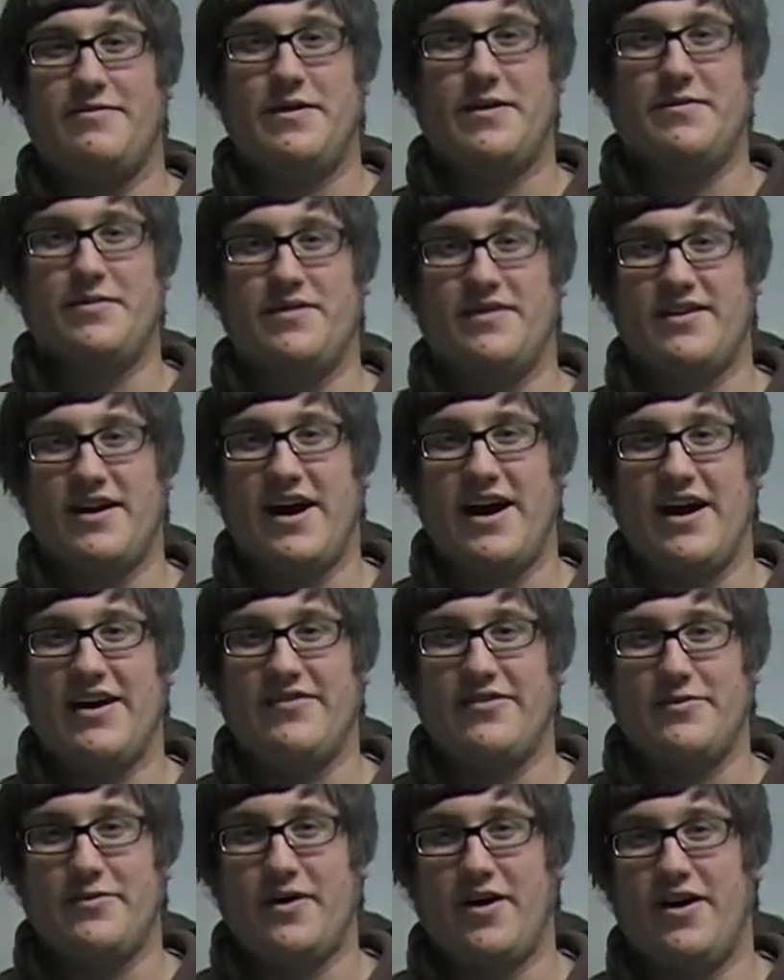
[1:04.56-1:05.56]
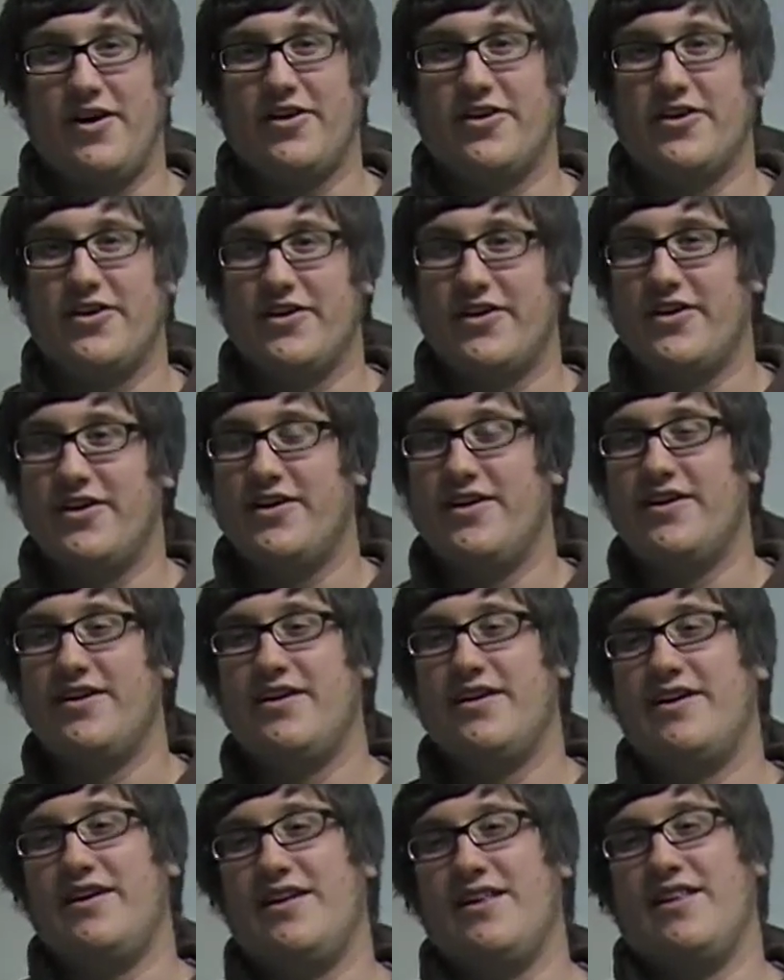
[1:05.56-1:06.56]
people dying from hunger,
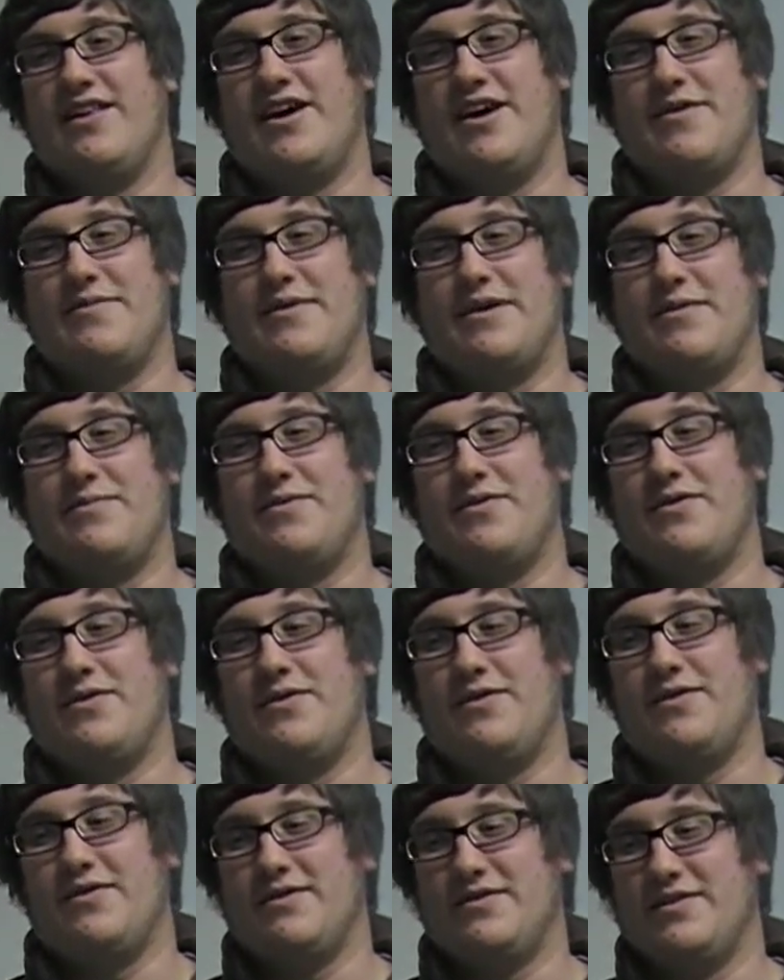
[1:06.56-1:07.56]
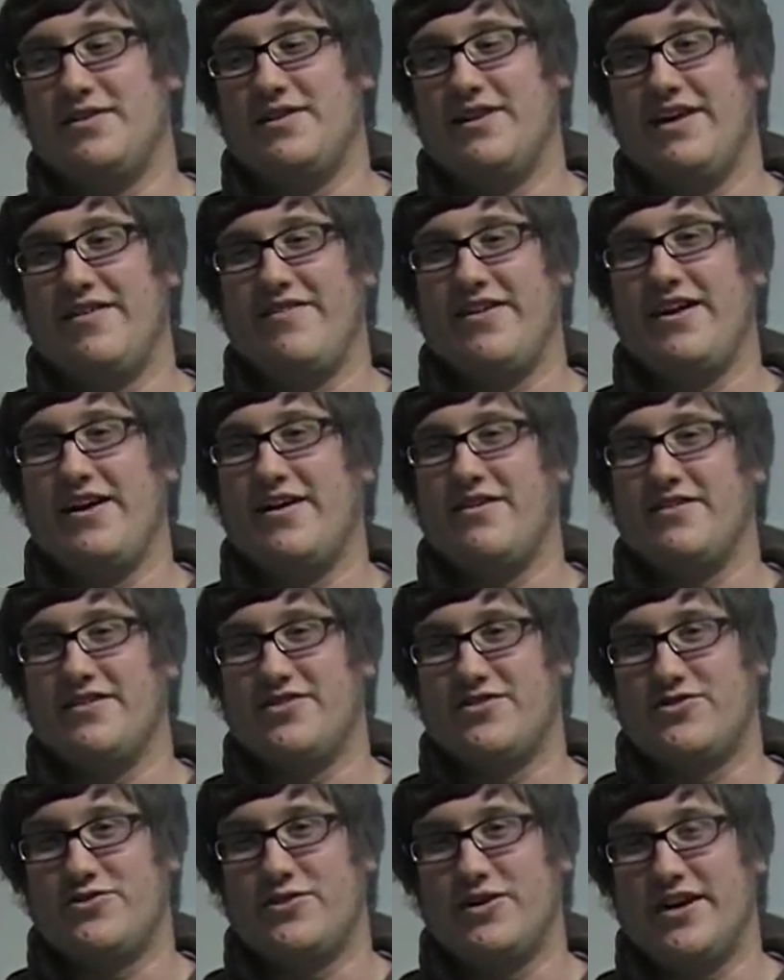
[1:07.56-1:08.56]
a lot of people living out in the
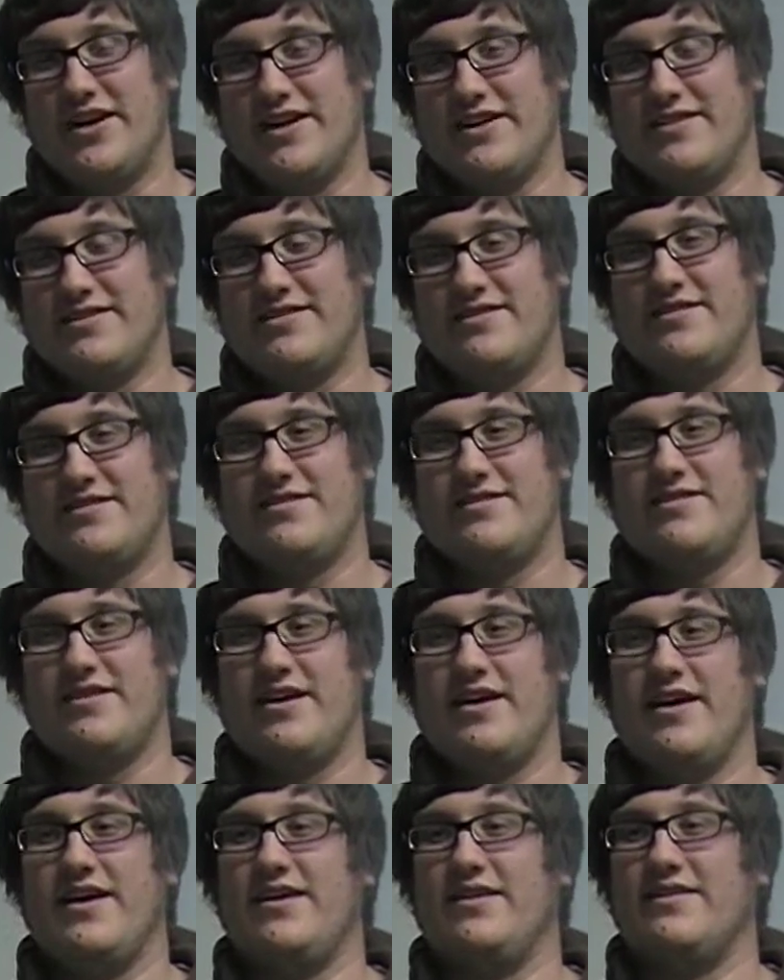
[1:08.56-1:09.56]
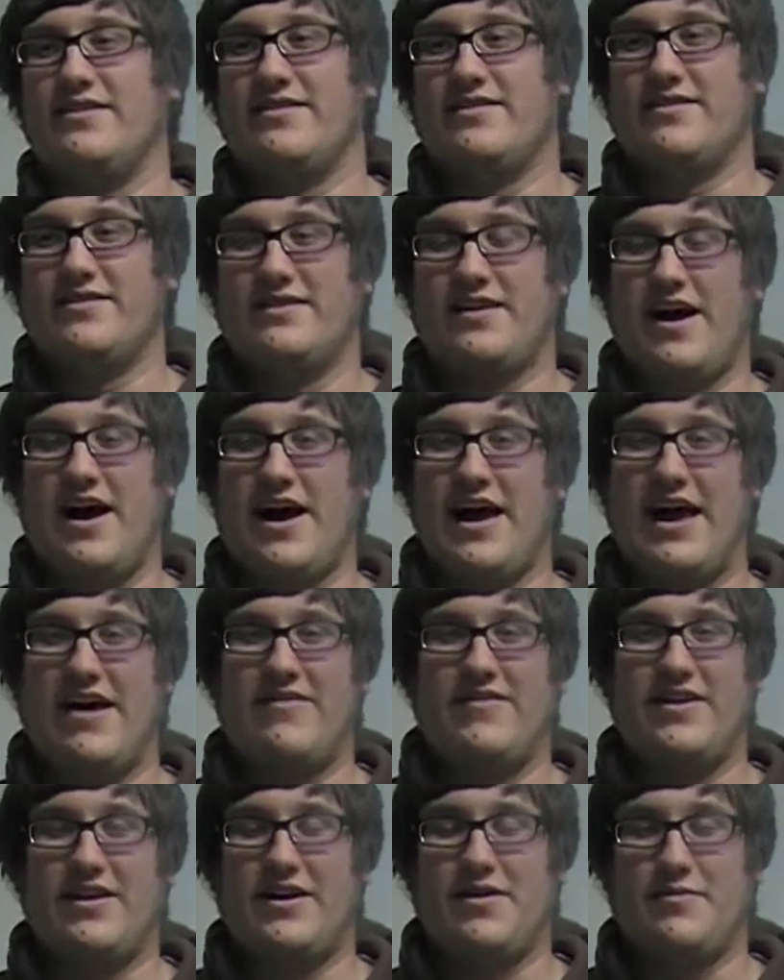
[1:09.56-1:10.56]
streets and not
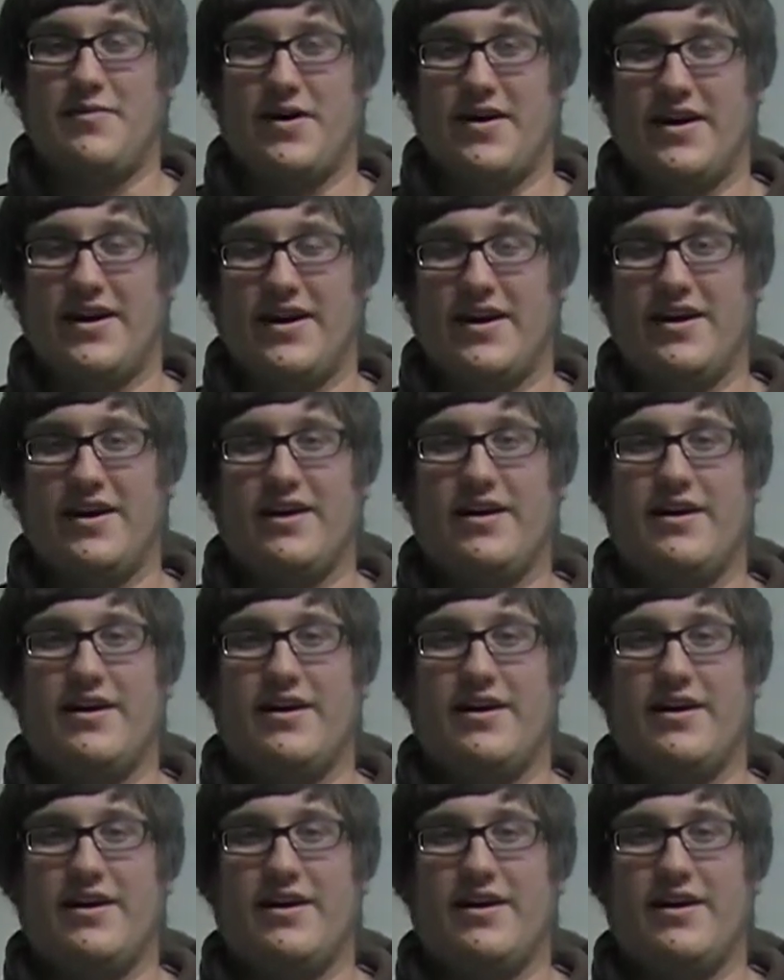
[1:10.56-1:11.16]
having any money.